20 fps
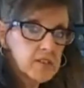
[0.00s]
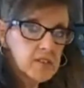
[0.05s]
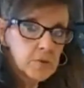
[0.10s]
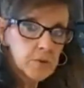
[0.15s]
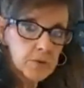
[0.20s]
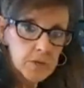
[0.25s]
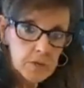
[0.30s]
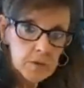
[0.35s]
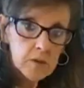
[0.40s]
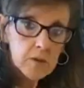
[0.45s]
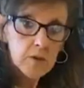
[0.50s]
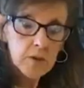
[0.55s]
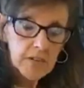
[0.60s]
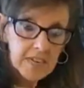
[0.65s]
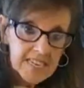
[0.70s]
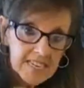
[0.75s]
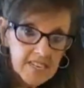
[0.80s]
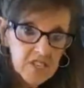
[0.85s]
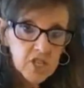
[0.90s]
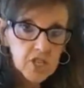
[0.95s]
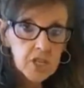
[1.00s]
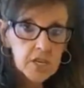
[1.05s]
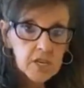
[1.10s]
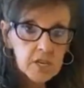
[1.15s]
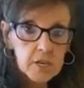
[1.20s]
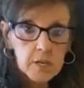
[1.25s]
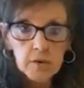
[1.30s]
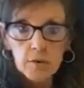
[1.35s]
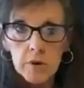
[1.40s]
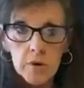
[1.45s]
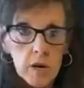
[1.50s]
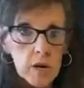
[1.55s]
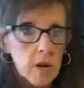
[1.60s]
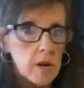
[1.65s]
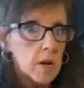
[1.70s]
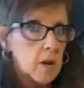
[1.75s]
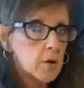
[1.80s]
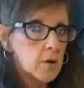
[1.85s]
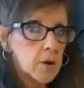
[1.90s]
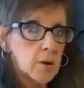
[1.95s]
like this where you're going to need chicken or
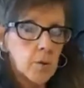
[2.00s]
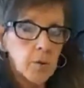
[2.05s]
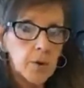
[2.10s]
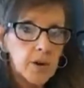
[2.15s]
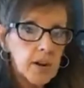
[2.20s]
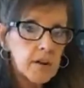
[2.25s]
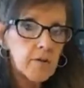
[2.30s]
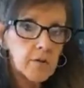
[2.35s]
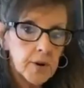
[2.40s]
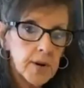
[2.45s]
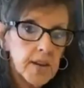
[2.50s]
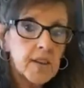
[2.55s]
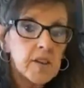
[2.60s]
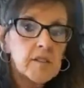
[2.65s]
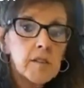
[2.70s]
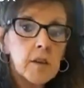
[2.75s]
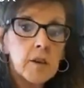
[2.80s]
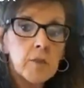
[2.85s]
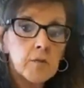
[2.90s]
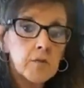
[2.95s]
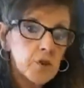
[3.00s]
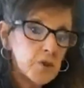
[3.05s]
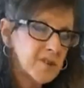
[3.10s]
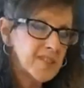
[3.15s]
whatever it is,